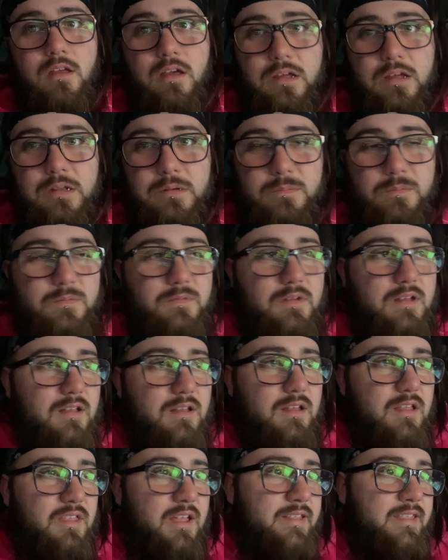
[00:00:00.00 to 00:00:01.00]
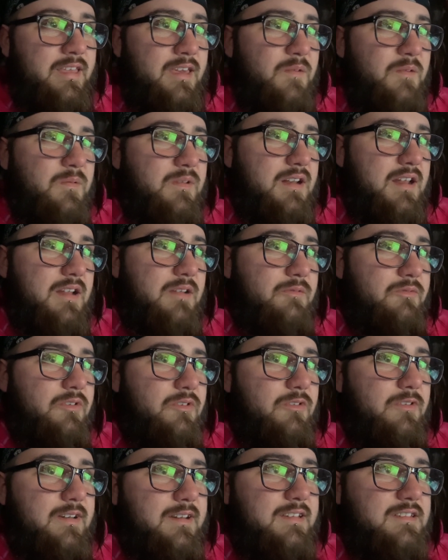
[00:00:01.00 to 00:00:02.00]
that day when I
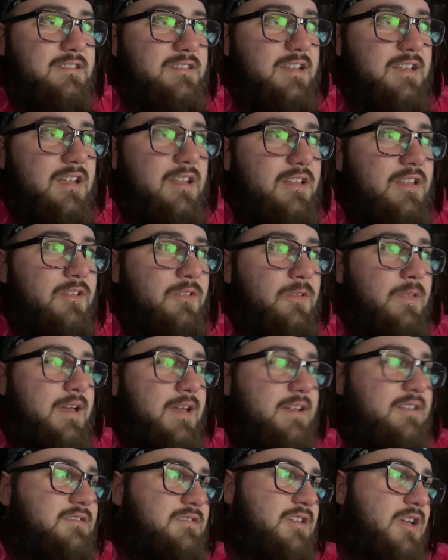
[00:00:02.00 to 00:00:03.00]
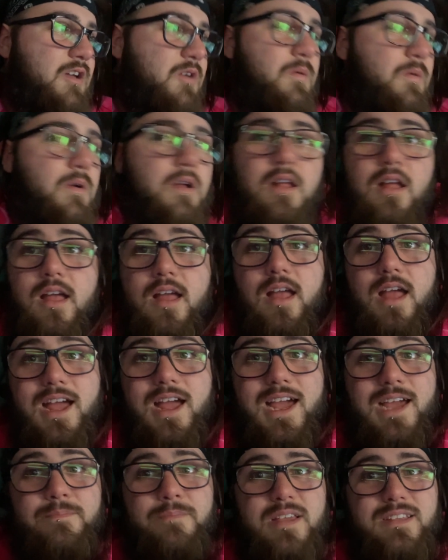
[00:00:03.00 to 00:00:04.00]
release it and all that. So
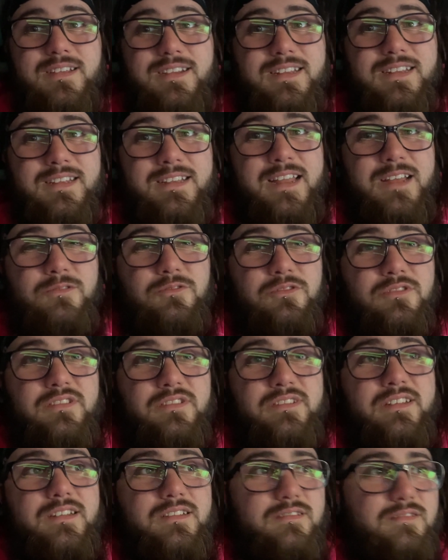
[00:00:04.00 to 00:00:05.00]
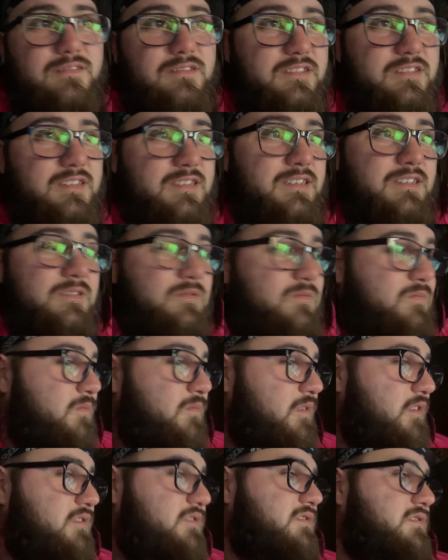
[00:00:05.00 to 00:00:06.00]
I'm basically now just sitting and
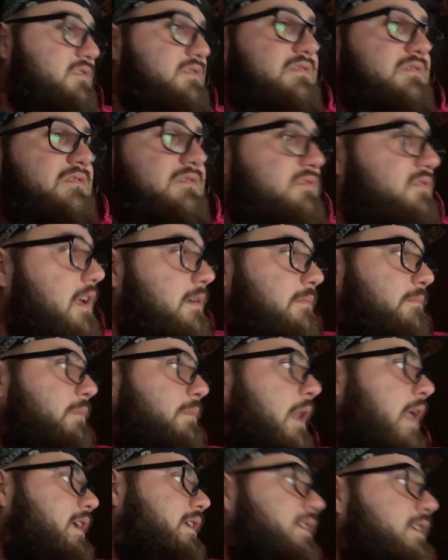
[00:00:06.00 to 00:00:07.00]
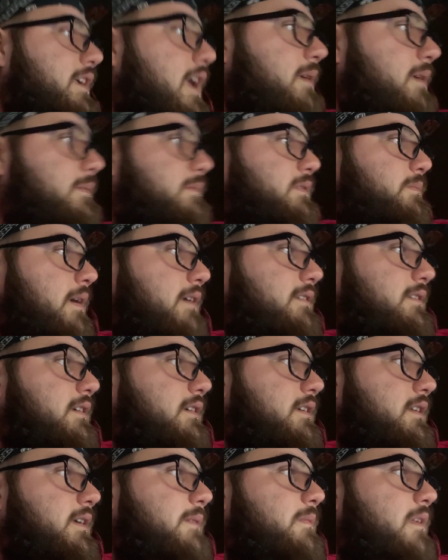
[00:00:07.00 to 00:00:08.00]
watching and playing games,
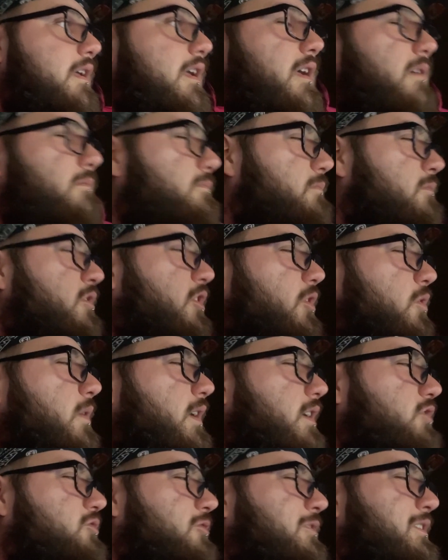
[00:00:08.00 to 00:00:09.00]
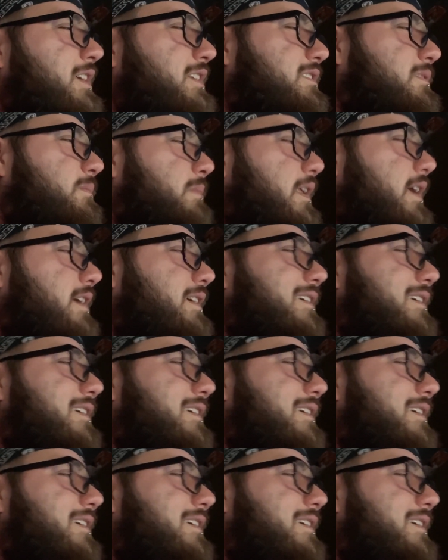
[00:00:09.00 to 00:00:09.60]
basically. Not quite sure yet to play.